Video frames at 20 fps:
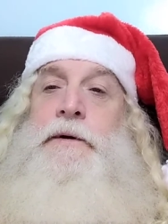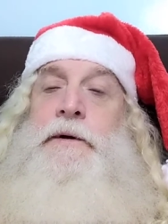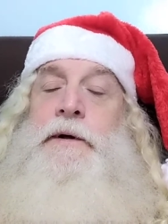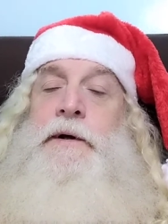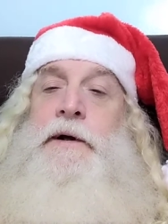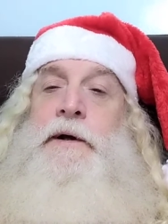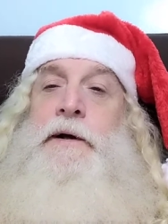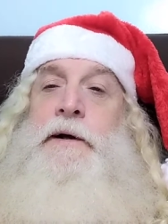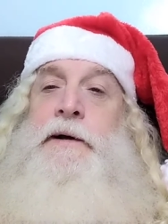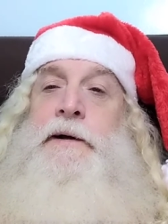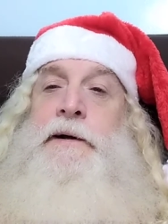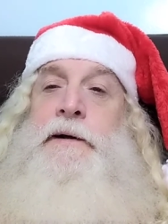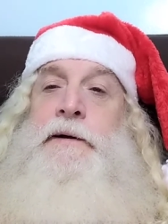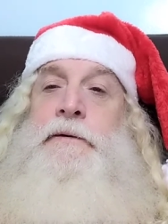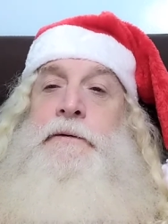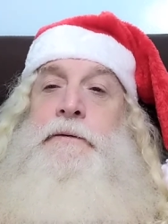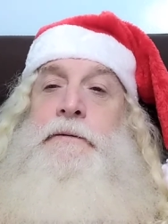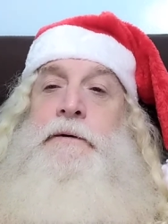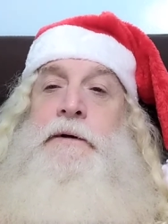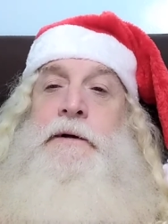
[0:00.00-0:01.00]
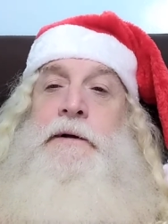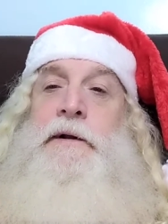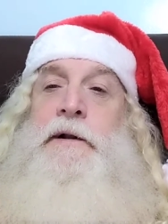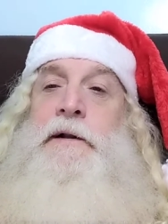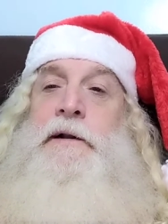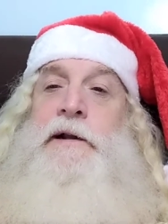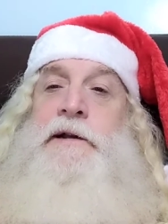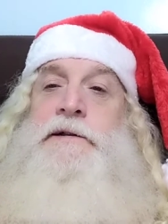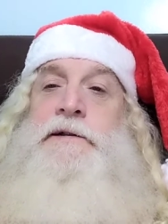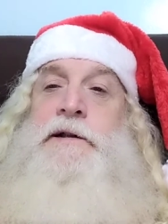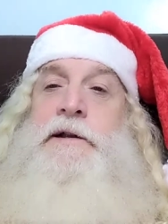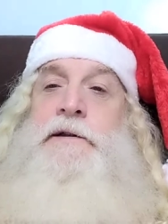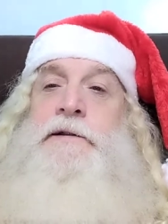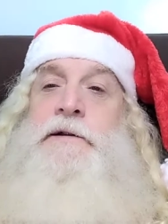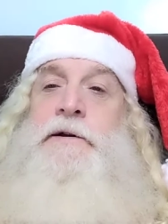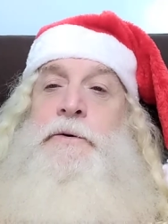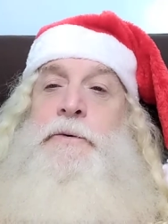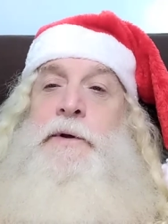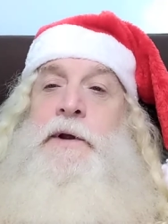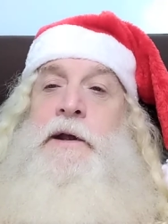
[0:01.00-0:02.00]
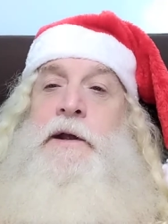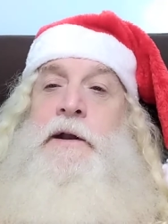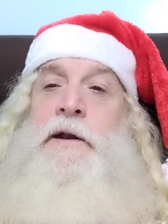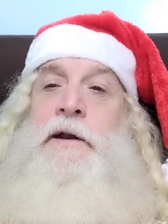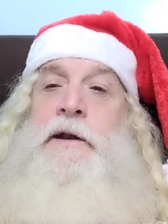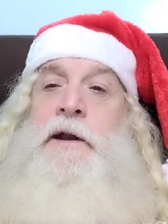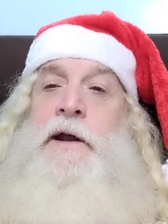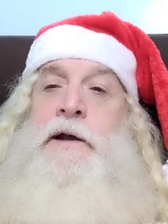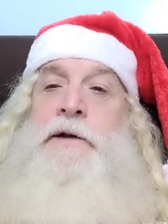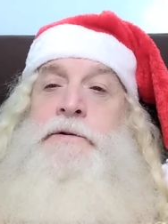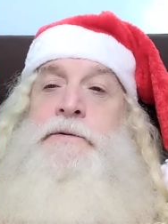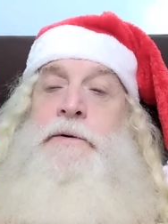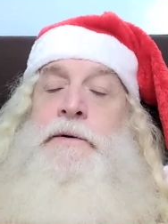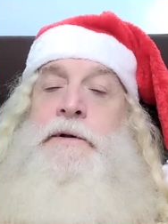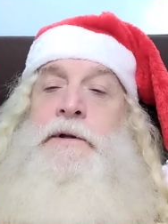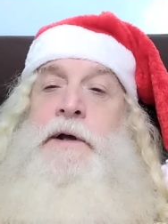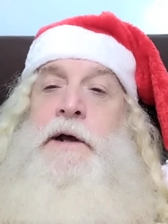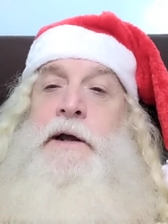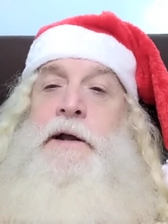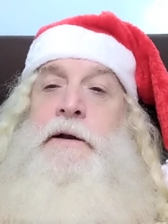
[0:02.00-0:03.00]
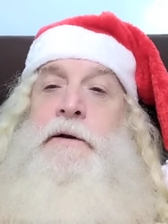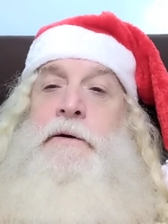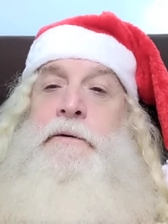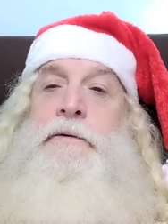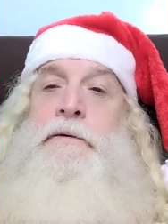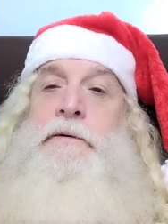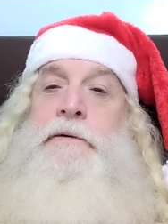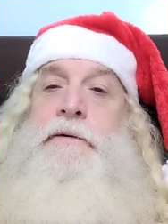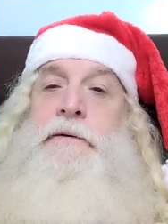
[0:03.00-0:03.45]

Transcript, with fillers: Uh, well, at least until we get an actual title.